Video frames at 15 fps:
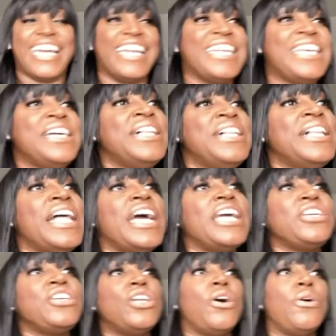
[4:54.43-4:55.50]
And,
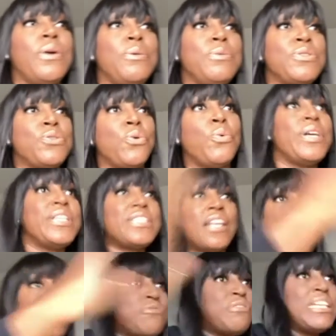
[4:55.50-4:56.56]
it was always
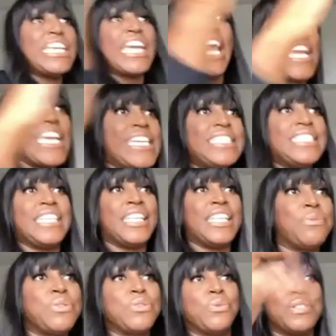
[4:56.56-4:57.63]
like really hazy.
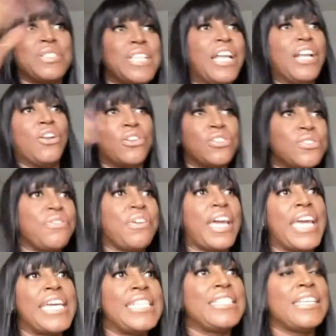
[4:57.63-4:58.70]
There was always like lots of
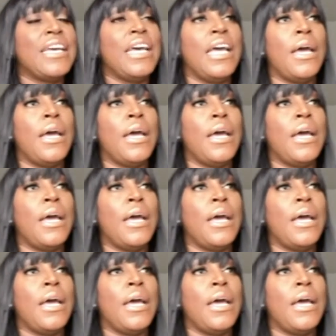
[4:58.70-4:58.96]
haze.